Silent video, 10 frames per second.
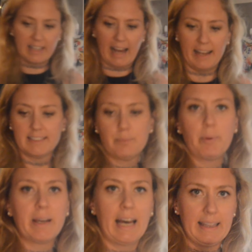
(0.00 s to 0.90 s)
last. But
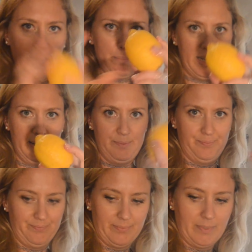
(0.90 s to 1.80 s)
we got lemon,
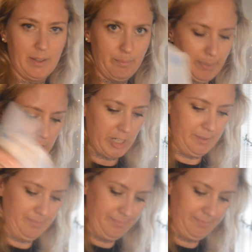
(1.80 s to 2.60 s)
butter.